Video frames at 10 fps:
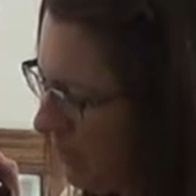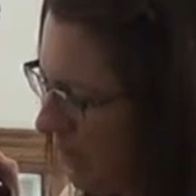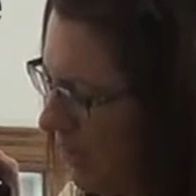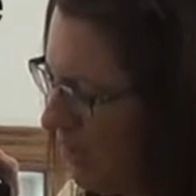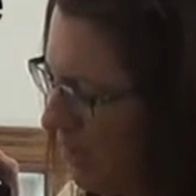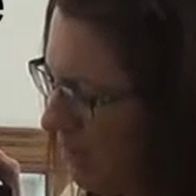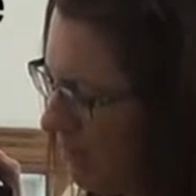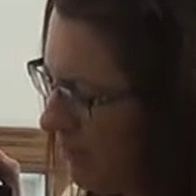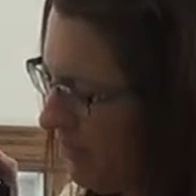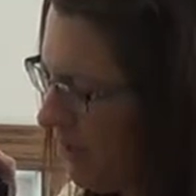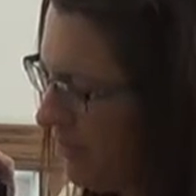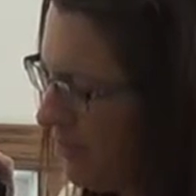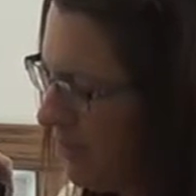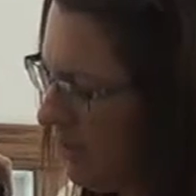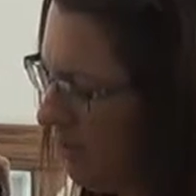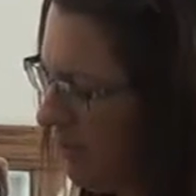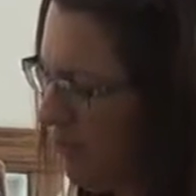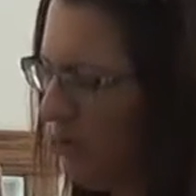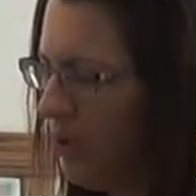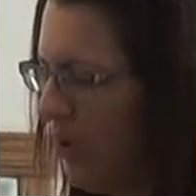away, instead of the
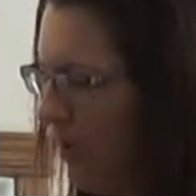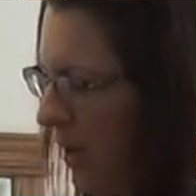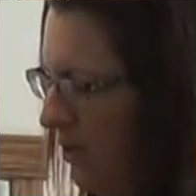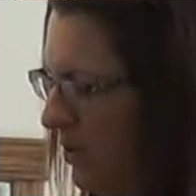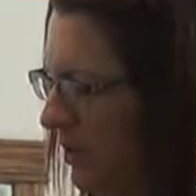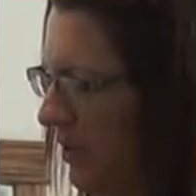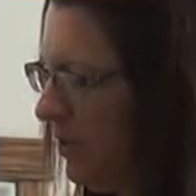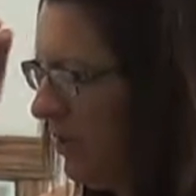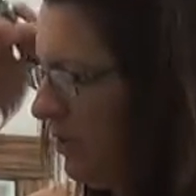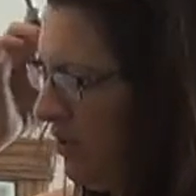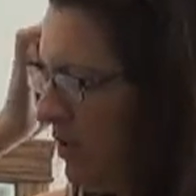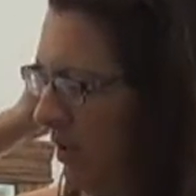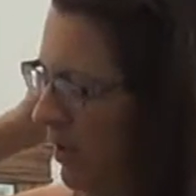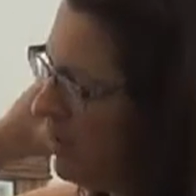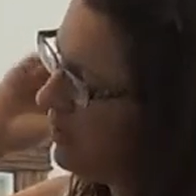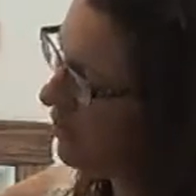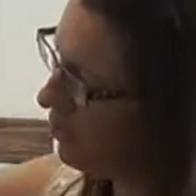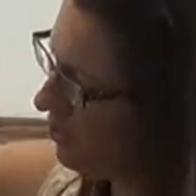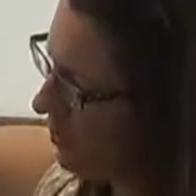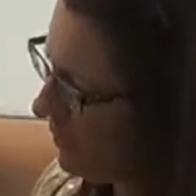$40,000,
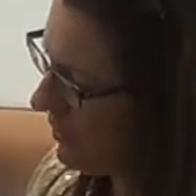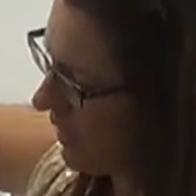you're going to